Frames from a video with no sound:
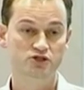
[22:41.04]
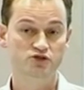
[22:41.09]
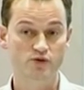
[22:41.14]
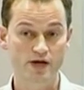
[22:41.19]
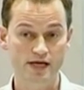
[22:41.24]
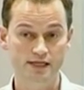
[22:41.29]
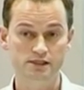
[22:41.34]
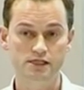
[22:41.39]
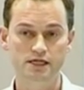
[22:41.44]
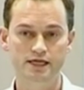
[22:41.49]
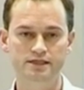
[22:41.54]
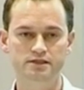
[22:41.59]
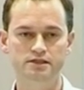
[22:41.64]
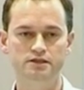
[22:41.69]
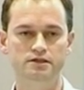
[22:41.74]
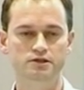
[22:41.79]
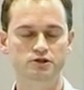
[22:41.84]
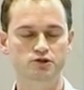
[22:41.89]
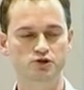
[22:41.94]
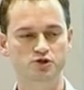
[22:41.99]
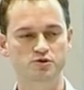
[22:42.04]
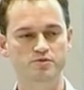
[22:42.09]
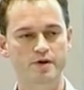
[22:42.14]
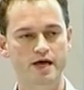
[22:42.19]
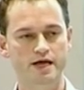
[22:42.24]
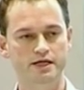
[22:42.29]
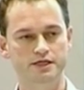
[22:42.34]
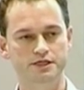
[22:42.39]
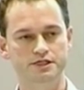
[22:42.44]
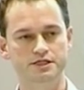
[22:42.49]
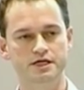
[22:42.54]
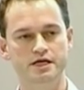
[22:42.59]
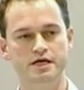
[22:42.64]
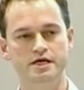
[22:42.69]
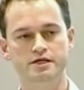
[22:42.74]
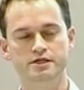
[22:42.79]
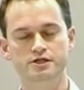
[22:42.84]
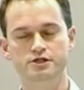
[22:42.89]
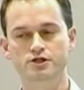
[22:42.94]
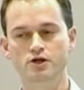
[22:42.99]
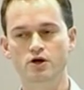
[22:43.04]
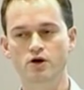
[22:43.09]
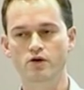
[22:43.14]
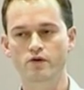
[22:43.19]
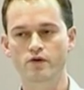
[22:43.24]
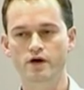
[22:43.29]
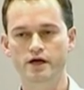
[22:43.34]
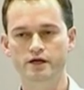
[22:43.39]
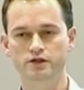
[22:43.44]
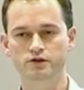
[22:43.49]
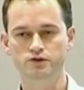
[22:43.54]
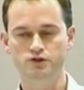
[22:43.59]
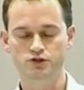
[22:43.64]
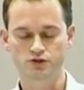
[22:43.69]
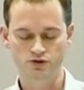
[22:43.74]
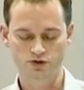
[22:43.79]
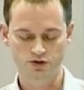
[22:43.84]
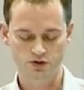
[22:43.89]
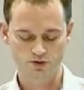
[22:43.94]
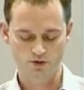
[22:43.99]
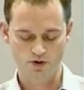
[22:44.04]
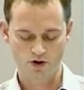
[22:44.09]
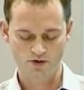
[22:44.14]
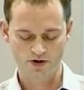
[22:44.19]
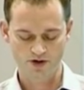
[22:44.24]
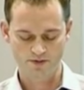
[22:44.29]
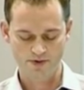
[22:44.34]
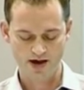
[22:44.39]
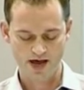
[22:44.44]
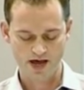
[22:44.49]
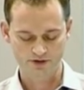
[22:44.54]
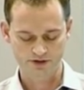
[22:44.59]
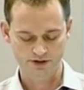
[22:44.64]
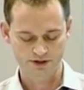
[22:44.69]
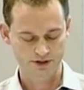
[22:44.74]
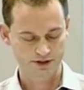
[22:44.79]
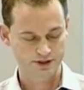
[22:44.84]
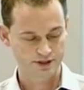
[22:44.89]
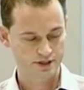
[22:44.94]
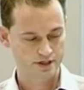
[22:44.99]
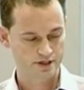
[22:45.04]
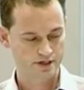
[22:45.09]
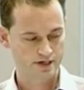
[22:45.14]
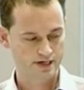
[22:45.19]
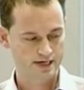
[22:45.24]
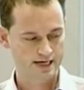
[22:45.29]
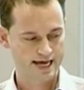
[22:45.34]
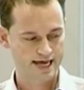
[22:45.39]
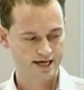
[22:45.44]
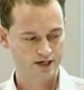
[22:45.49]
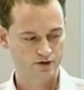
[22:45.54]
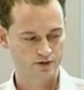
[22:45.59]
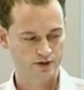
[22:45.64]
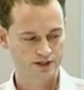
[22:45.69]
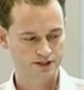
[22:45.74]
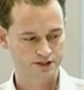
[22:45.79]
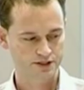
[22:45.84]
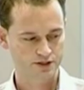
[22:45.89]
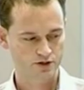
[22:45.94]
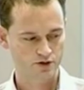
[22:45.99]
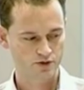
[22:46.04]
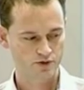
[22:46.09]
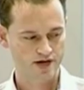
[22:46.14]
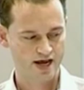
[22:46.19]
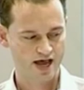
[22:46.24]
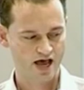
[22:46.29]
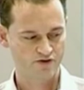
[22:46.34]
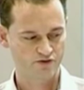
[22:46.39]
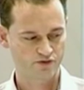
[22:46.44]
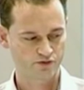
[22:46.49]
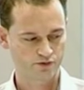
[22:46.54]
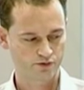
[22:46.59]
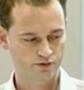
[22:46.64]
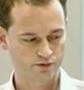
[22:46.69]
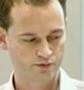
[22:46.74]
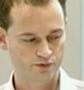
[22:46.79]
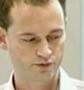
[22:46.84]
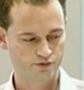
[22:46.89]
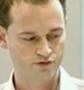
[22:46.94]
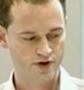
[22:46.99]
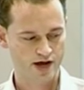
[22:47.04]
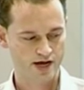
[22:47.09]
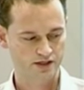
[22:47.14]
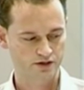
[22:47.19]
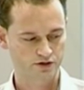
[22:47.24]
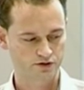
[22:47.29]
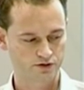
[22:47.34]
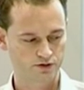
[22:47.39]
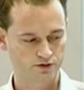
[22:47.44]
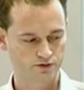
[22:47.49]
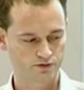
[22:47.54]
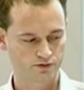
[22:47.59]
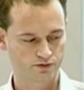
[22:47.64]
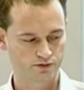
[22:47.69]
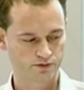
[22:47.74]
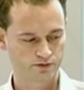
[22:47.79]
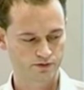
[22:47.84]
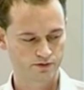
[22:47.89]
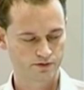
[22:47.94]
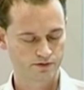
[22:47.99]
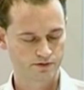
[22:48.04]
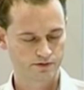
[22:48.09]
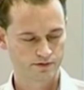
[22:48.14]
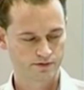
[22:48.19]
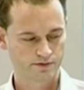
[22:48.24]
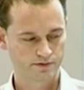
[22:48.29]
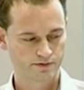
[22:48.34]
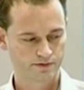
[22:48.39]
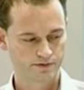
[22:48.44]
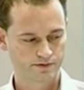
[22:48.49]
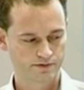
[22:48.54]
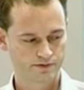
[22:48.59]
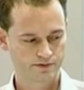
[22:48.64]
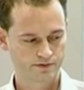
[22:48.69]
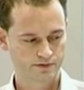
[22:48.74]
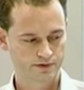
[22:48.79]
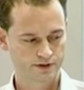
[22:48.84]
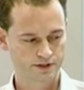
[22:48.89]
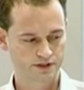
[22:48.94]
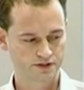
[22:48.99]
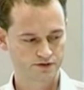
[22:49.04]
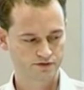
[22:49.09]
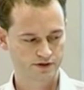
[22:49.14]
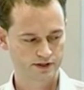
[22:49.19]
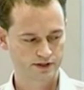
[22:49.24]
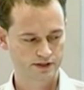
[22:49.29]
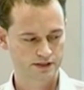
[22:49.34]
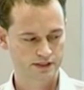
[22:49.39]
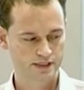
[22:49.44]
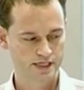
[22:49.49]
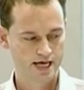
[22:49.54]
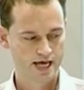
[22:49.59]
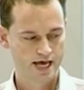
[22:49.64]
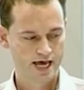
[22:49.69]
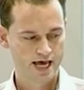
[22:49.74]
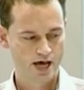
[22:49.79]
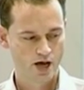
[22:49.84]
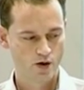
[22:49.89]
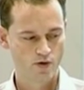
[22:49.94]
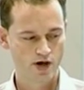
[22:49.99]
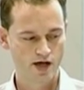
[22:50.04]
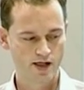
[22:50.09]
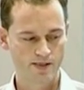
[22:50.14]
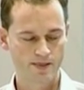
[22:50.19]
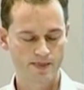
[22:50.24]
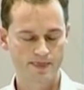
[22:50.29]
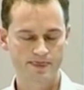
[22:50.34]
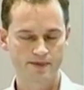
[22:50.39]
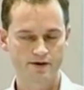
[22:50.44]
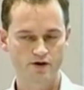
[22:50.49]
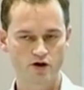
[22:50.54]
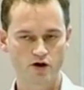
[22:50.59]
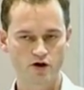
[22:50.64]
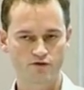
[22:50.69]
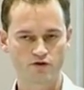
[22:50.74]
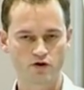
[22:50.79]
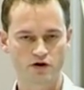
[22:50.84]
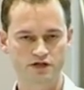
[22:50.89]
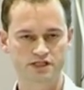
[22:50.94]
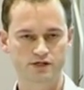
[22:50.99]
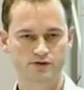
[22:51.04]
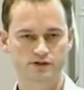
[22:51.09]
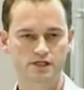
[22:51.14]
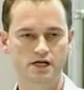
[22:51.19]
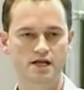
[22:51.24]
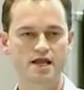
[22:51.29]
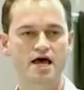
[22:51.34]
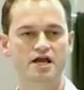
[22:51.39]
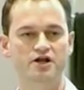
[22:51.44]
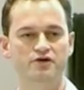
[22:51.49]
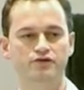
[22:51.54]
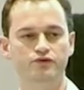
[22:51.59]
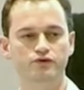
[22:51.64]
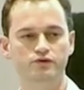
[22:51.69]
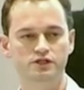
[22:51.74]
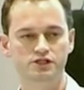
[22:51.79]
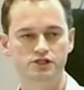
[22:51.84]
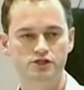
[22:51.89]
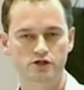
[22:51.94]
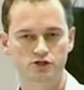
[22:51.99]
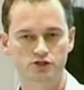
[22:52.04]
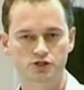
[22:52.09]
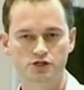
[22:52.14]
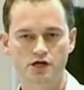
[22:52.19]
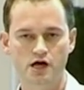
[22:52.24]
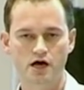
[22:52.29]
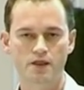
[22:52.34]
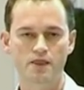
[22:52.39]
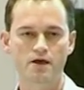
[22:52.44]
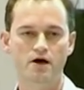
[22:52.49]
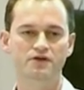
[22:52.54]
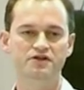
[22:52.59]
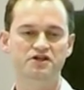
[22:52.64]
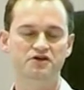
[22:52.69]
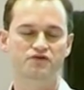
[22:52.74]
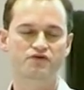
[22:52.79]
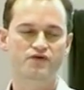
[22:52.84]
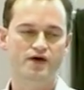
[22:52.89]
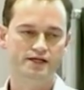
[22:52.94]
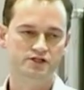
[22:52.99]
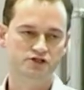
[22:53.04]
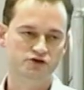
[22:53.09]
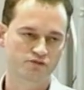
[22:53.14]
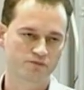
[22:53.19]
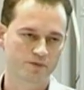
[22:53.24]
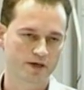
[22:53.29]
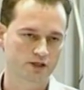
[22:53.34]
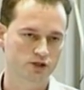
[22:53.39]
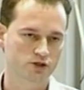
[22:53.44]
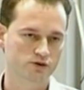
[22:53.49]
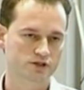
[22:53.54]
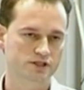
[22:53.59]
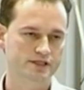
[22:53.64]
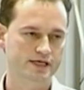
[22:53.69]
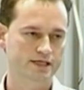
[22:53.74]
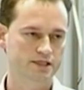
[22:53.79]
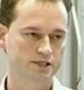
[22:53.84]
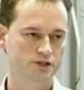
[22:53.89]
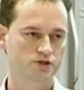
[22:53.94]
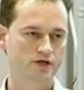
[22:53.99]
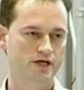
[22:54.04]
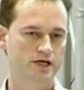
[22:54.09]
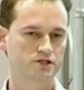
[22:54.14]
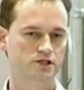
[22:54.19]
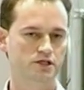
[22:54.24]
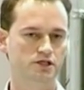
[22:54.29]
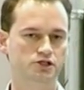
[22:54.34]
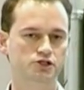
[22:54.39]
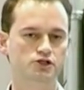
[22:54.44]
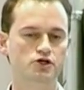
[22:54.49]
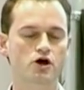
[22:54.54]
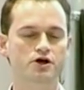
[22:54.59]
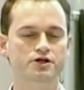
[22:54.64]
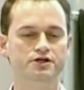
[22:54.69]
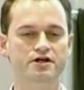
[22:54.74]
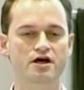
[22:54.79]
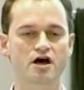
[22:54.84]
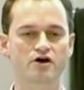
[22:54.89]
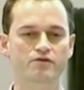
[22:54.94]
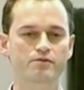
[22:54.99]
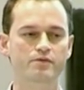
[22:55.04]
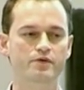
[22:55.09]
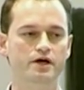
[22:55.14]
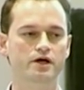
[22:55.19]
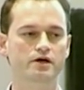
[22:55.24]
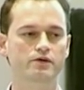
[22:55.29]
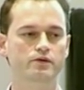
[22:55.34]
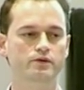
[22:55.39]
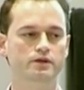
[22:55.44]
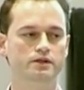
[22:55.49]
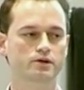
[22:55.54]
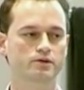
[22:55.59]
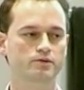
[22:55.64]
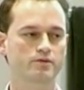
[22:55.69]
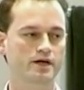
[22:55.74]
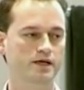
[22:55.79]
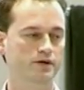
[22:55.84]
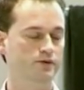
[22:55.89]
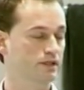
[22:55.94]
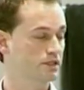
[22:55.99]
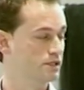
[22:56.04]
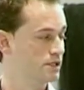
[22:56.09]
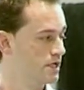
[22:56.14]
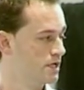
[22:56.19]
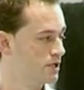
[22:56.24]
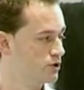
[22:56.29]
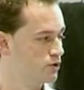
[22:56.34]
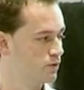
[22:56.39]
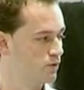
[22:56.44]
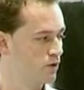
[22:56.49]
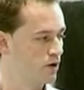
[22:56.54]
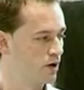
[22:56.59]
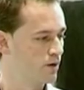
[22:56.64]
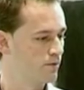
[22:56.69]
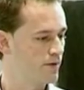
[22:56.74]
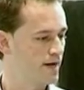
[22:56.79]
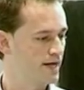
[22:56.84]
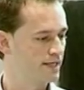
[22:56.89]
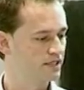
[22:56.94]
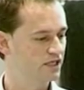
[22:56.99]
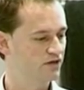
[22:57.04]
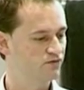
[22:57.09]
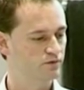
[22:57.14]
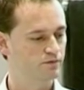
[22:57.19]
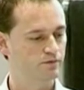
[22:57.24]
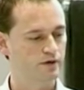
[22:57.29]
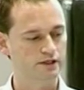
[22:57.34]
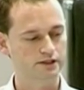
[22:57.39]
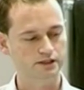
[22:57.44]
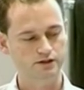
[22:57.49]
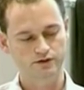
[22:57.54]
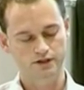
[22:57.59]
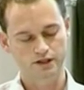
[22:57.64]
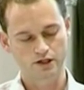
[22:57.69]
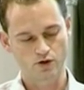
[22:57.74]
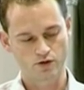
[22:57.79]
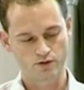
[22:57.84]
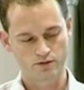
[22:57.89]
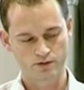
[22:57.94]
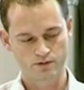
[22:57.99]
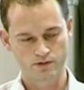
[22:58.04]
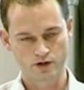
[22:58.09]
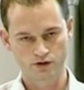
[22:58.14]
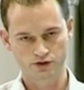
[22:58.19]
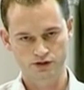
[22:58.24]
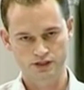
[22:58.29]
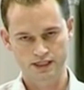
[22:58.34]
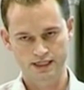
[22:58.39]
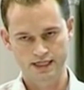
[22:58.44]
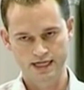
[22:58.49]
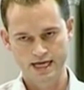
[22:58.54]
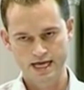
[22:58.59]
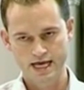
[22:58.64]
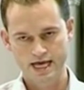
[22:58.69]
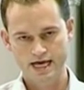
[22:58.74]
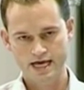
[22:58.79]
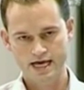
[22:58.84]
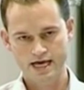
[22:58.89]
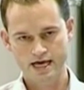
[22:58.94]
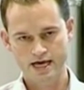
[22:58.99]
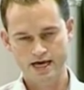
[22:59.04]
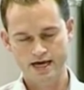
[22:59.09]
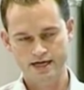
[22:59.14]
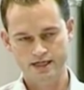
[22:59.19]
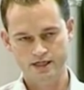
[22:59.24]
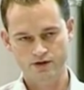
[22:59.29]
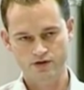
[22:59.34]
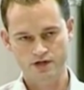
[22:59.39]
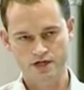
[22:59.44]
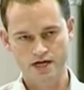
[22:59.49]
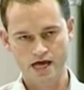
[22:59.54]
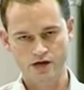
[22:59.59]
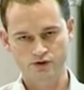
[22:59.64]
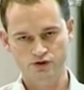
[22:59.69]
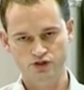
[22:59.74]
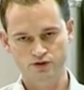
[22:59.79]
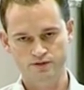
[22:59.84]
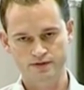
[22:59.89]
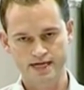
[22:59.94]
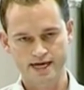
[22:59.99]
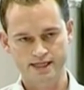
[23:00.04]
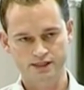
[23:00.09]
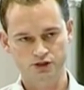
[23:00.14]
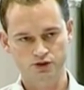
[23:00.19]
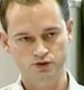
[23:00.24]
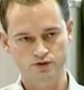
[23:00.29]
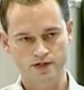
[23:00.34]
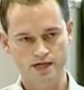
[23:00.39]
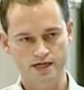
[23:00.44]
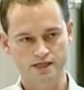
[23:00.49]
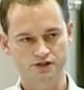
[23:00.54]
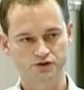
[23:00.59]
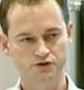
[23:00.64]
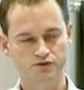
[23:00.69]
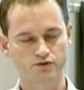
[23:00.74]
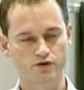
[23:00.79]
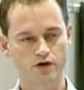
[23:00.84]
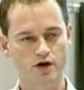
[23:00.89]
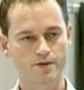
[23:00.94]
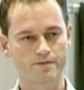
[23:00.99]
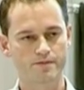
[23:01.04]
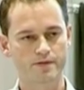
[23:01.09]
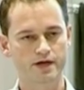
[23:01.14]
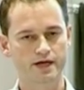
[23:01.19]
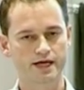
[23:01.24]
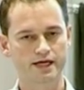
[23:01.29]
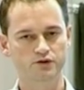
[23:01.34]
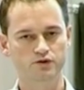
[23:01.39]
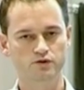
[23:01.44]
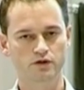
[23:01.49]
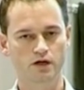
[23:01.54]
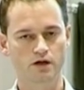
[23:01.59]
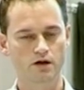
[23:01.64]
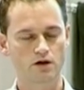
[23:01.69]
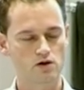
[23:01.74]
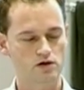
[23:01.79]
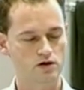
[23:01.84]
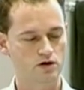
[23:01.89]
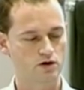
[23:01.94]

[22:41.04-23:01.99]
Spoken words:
translated into Spanish, so you shouldn't worry about the language, so we have provided to you these things. Well, of course, there was a lot of research done on the effects of pain neuroscience education. It started off with the work by David Butler and Lorimer Moseley, and there are now some nice trials from Adrian Law